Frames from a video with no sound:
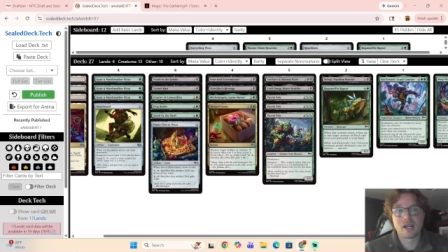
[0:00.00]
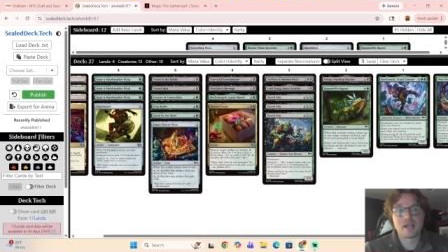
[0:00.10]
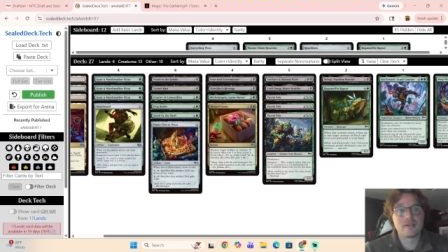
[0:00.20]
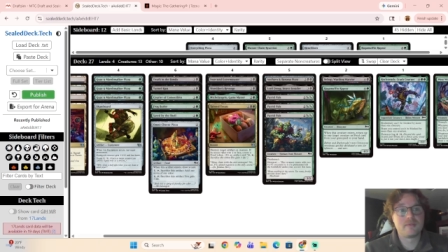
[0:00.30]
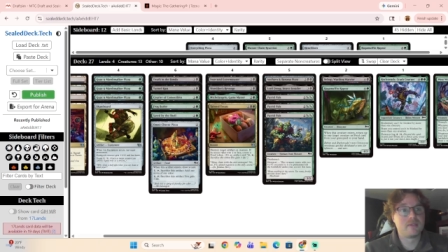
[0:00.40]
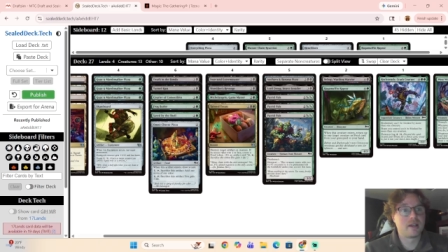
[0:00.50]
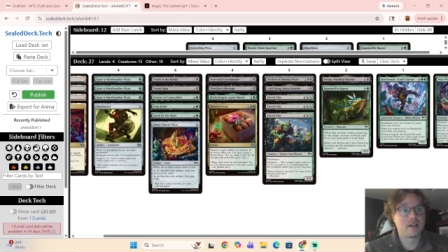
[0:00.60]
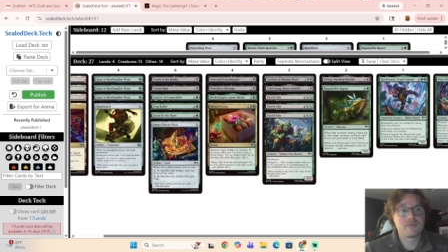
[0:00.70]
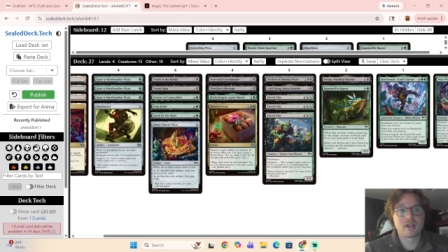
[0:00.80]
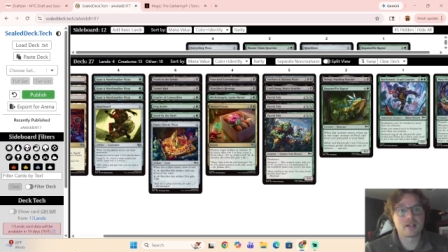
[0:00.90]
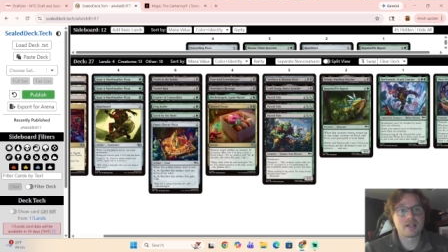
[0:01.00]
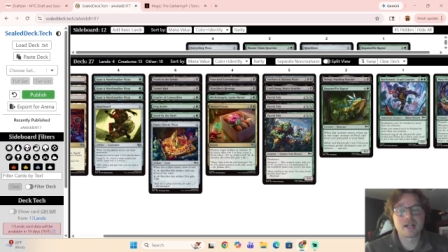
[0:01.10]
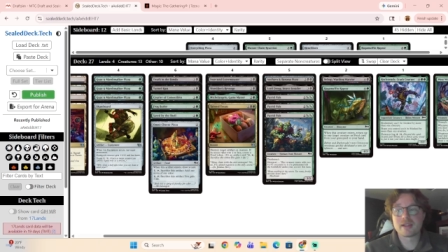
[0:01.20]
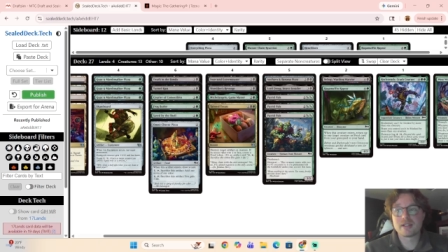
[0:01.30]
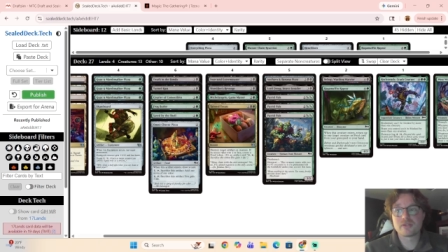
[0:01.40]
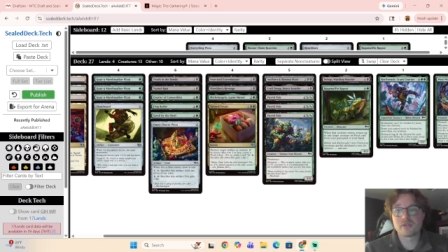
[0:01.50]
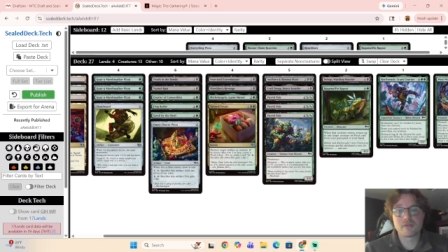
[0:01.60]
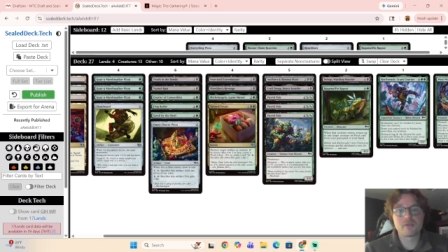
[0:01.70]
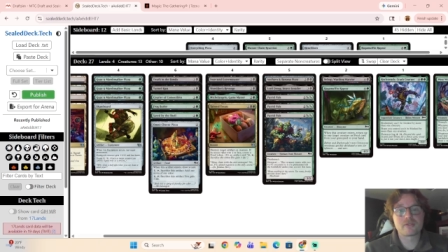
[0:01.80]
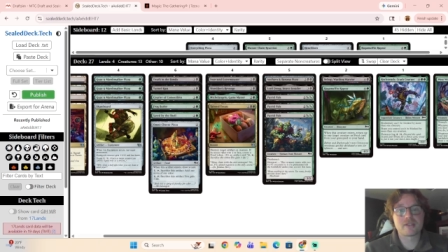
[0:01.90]
I've done a lot of these for
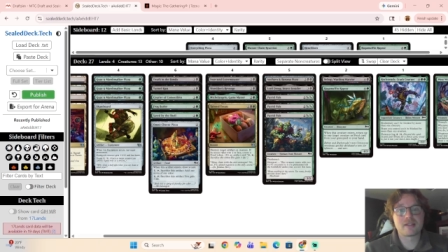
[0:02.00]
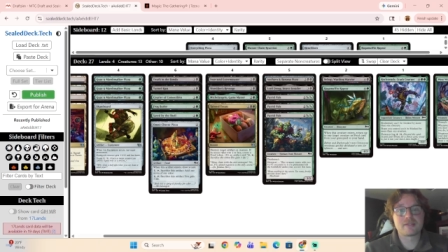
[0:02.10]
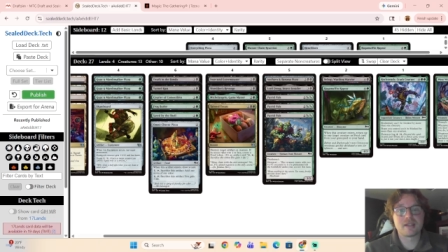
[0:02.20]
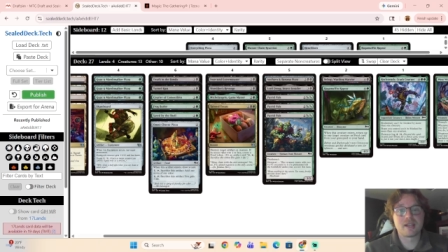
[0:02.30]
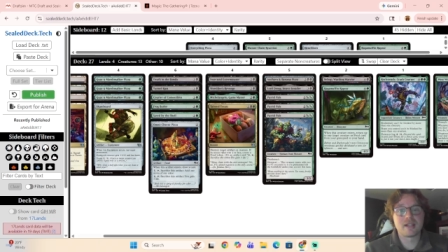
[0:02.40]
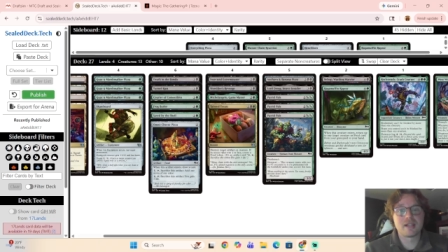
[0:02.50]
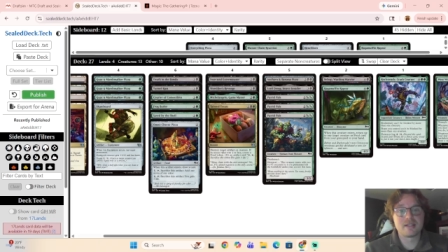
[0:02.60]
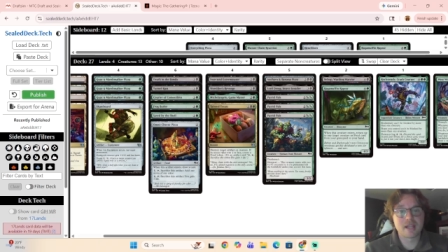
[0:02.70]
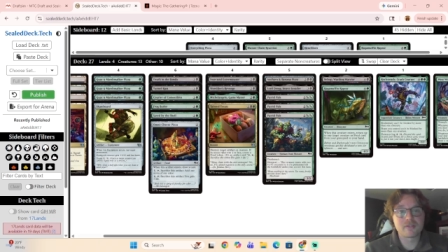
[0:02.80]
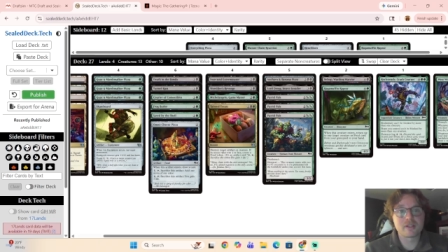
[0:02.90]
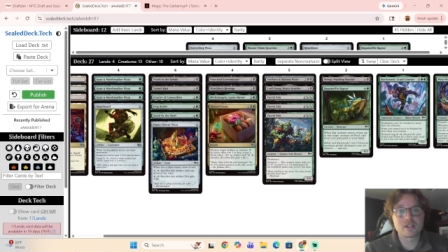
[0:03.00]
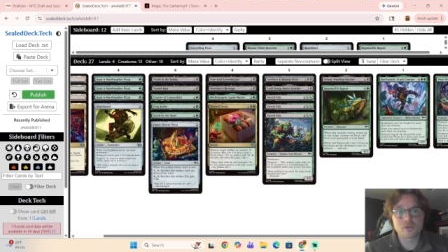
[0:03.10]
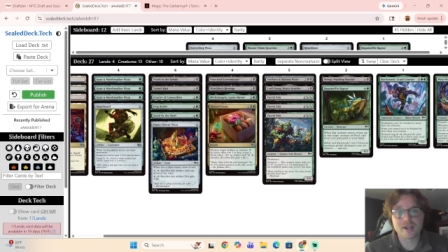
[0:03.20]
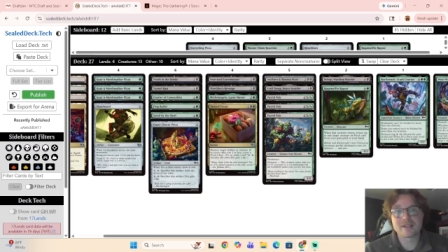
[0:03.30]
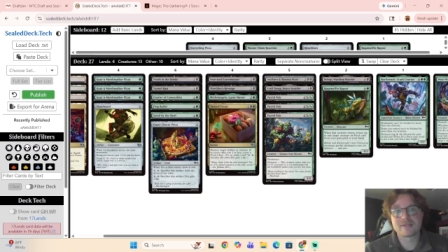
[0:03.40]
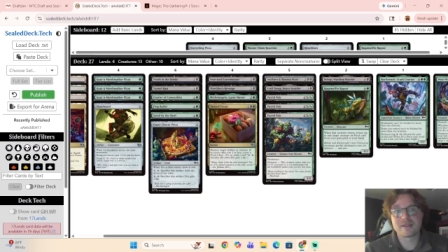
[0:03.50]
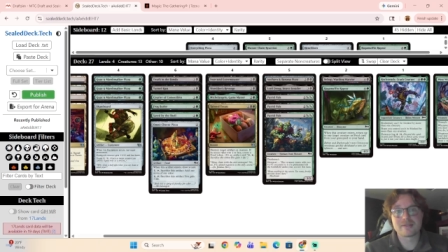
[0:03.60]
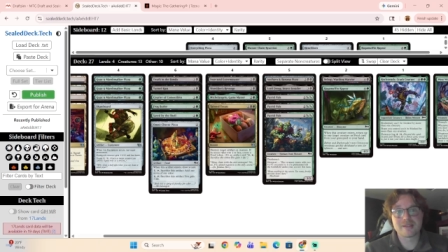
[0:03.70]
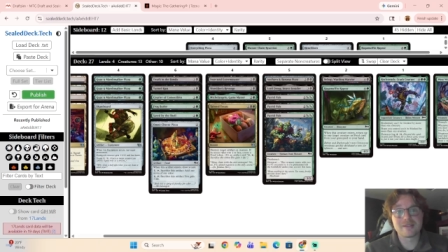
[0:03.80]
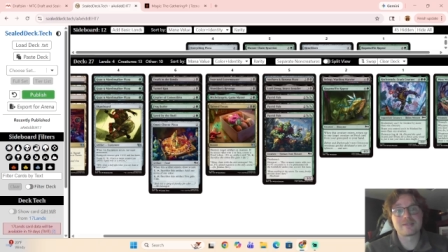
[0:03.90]
different sets, and it definitely
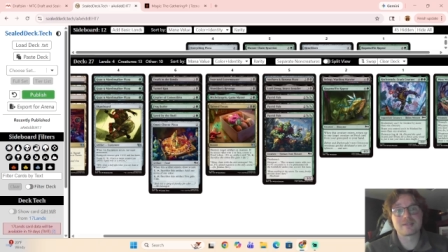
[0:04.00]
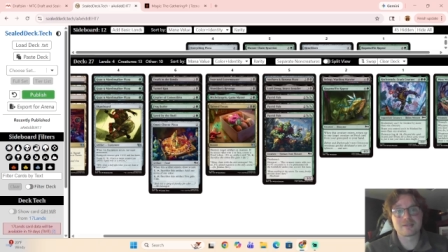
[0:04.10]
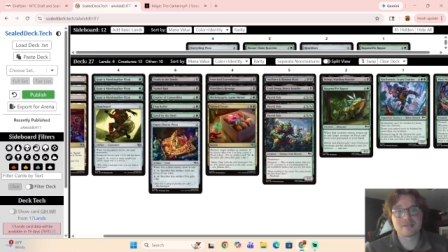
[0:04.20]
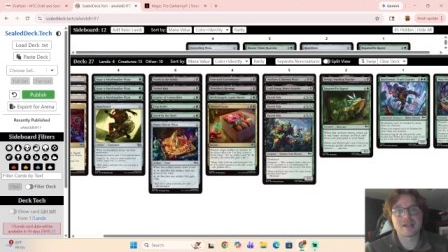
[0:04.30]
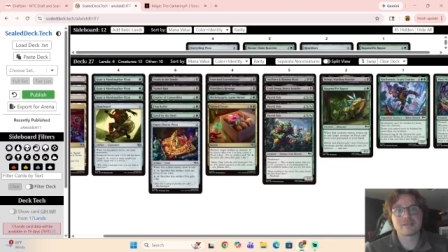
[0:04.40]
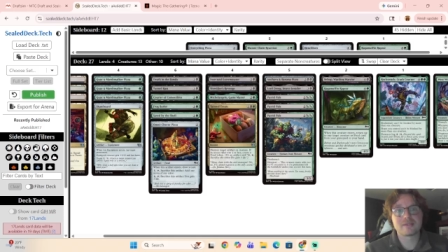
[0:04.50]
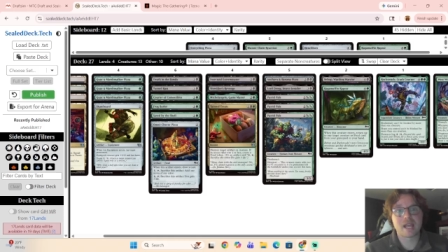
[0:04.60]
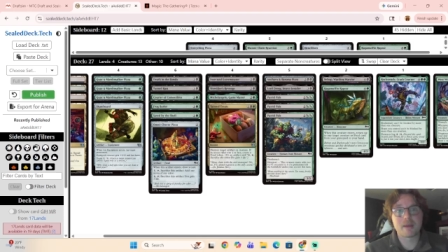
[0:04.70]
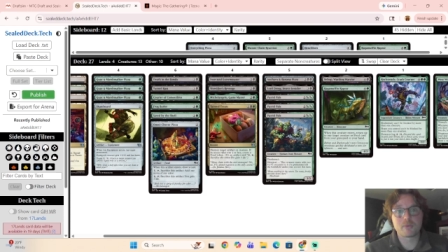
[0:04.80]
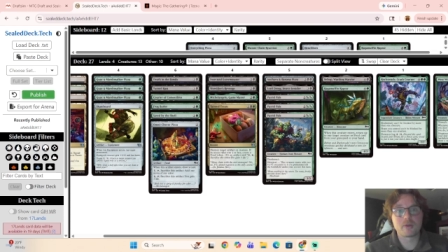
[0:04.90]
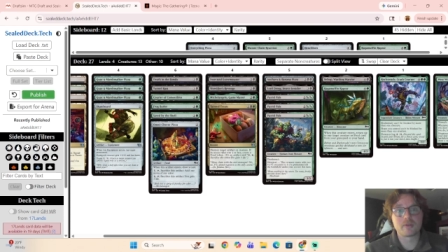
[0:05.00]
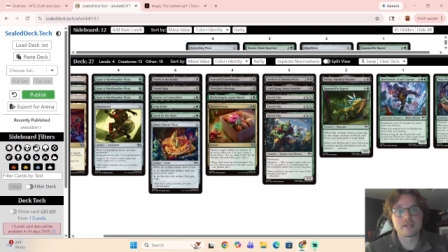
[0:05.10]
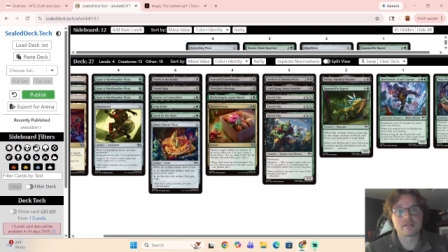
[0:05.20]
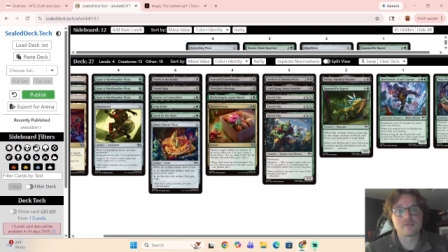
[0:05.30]
translates into success at pre-release